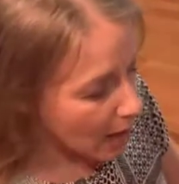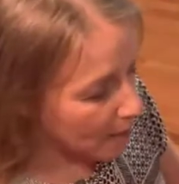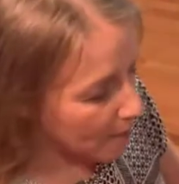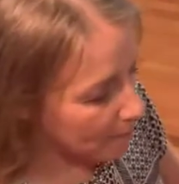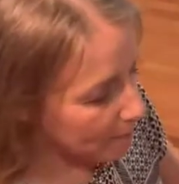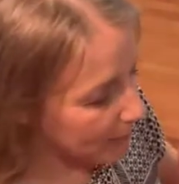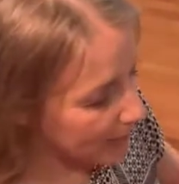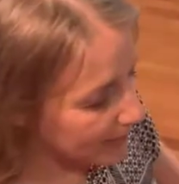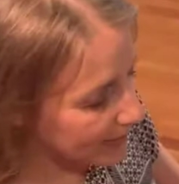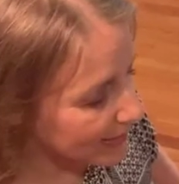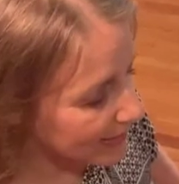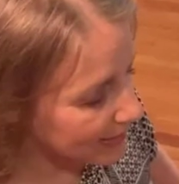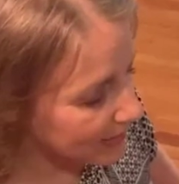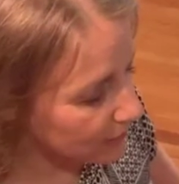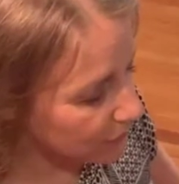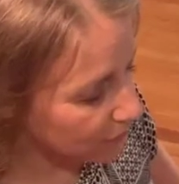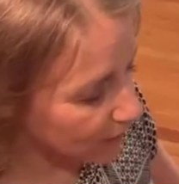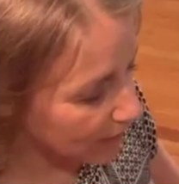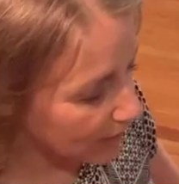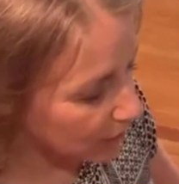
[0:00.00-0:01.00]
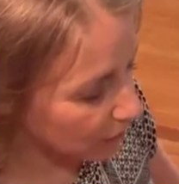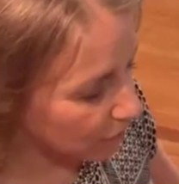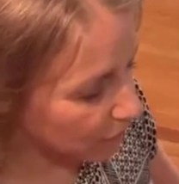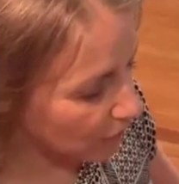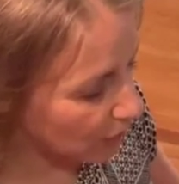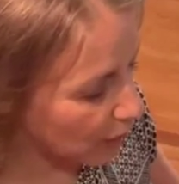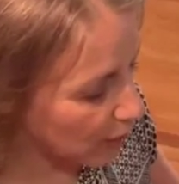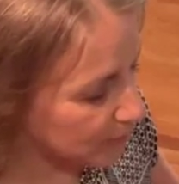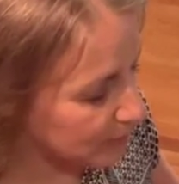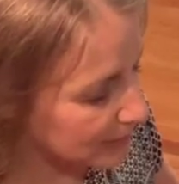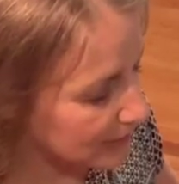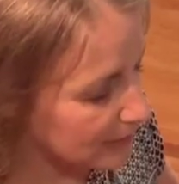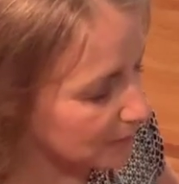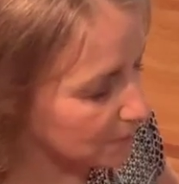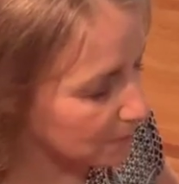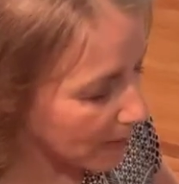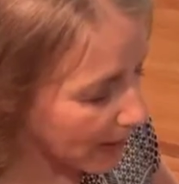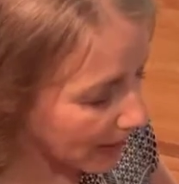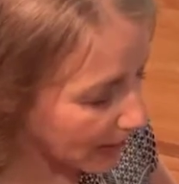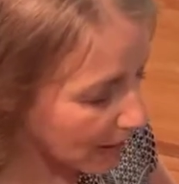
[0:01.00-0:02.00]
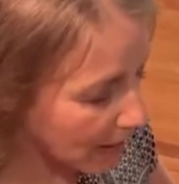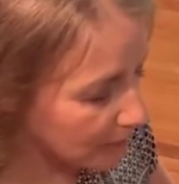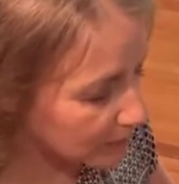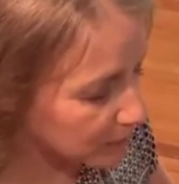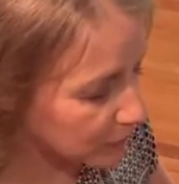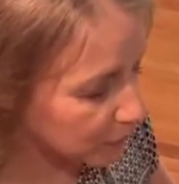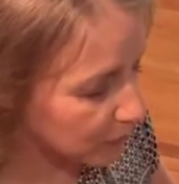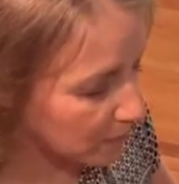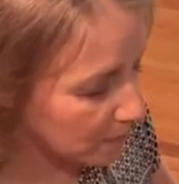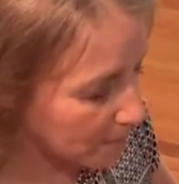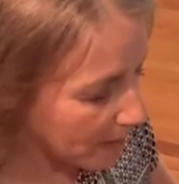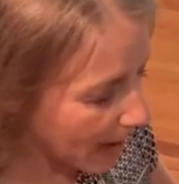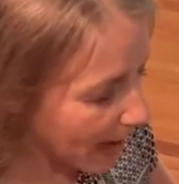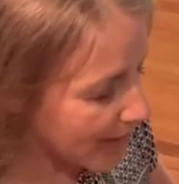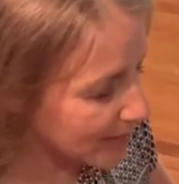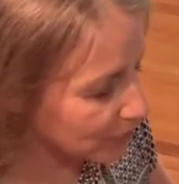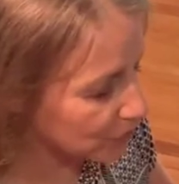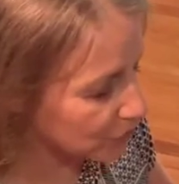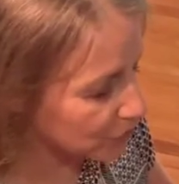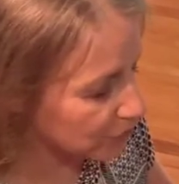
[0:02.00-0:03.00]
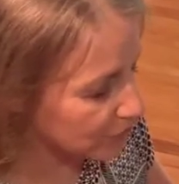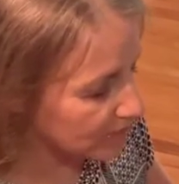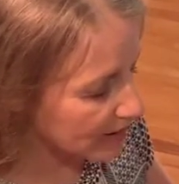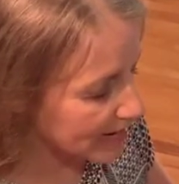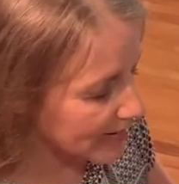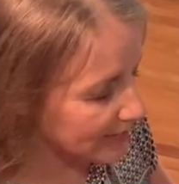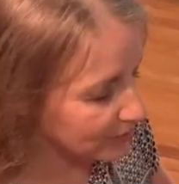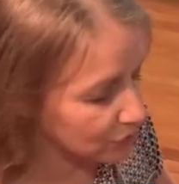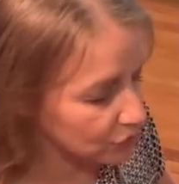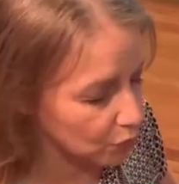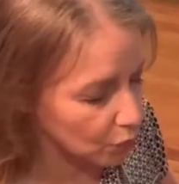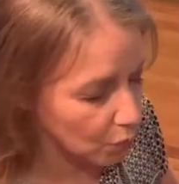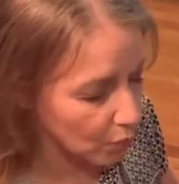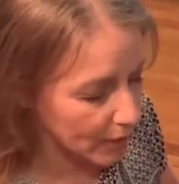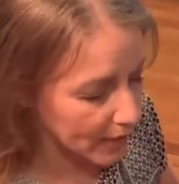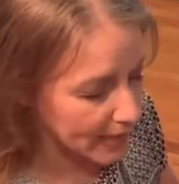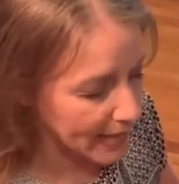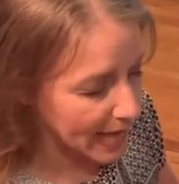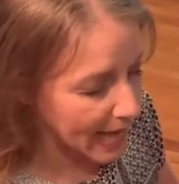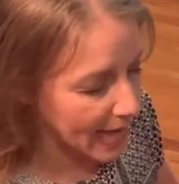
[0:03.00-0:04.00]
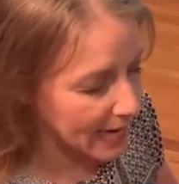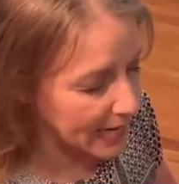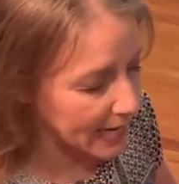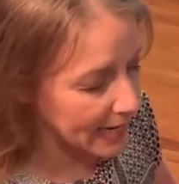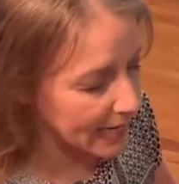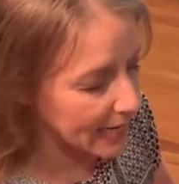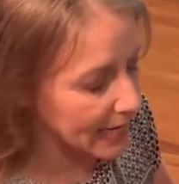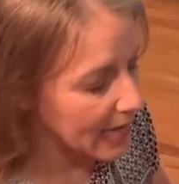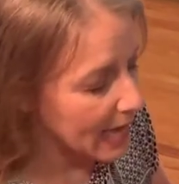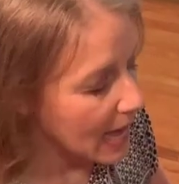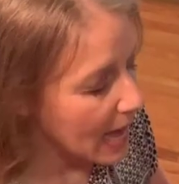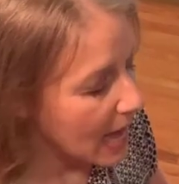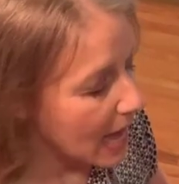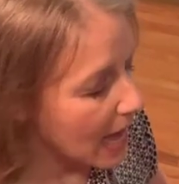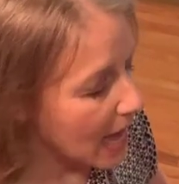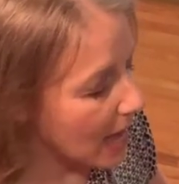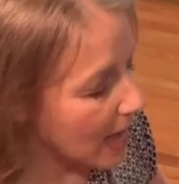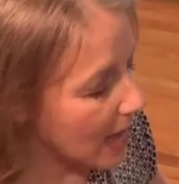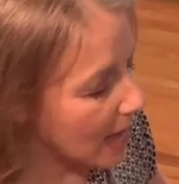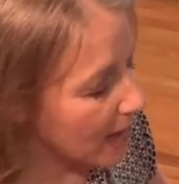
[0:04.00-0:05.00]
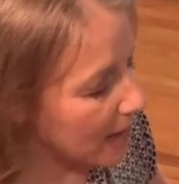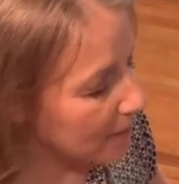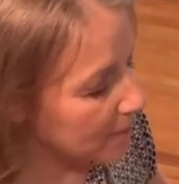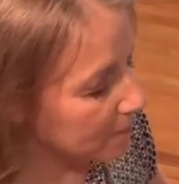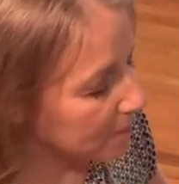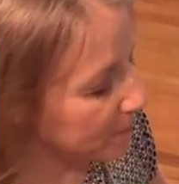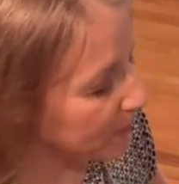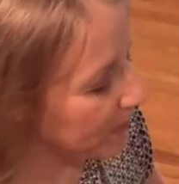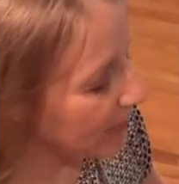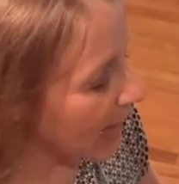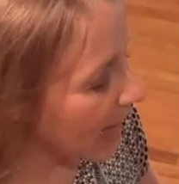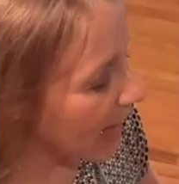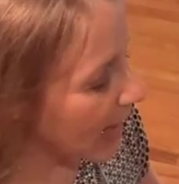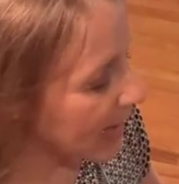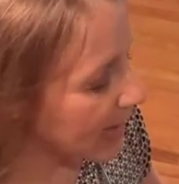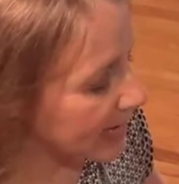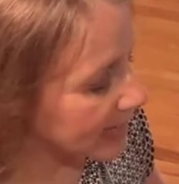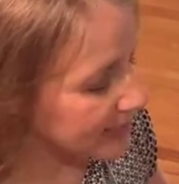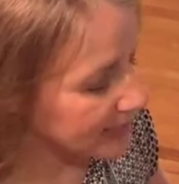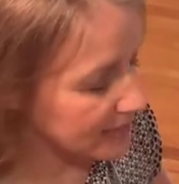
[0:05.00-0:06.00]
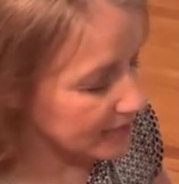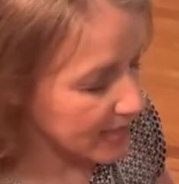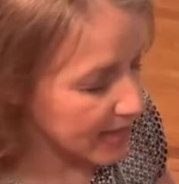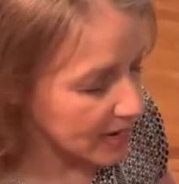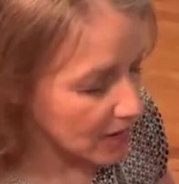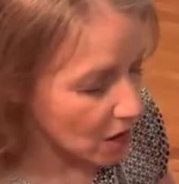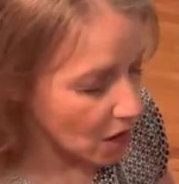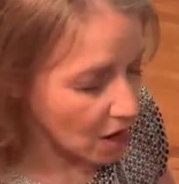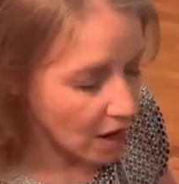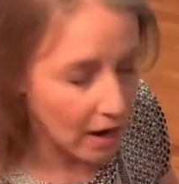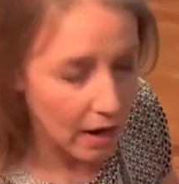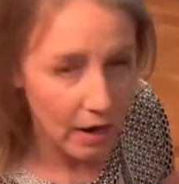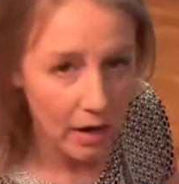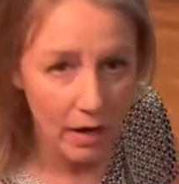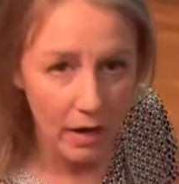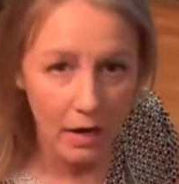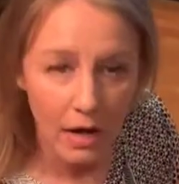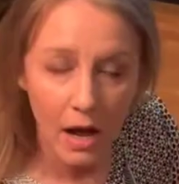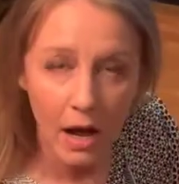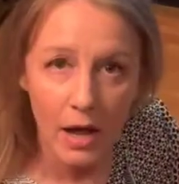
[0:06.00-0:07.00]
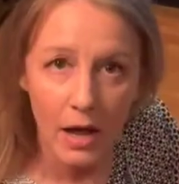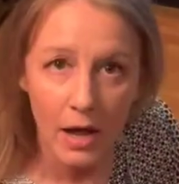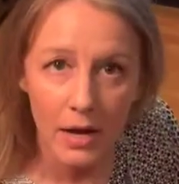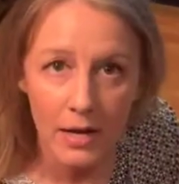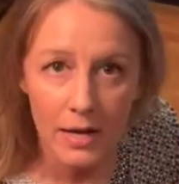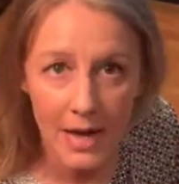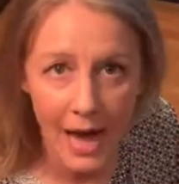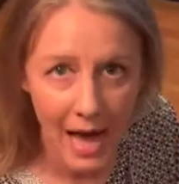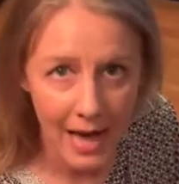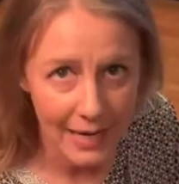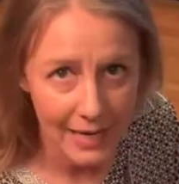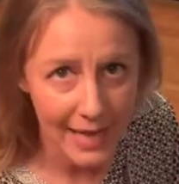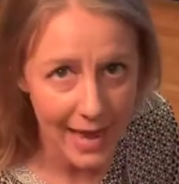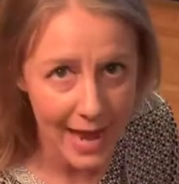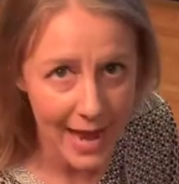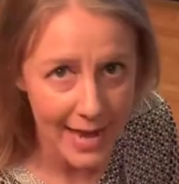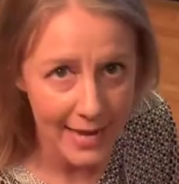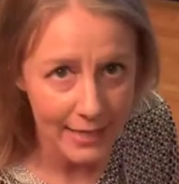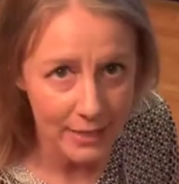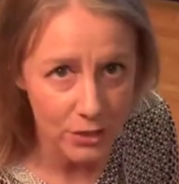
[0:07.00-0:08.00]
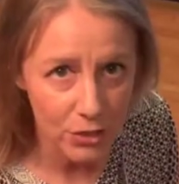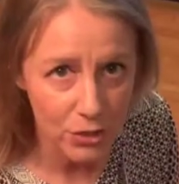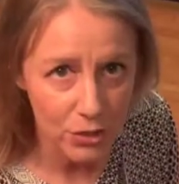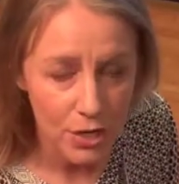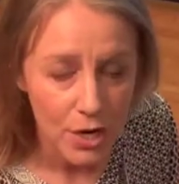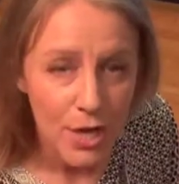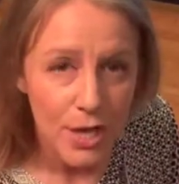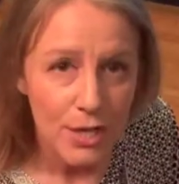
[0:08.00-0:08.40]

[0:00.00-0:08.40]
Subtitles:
But this is Vital Farms. It comes from pasture raised organic, and they are not caged.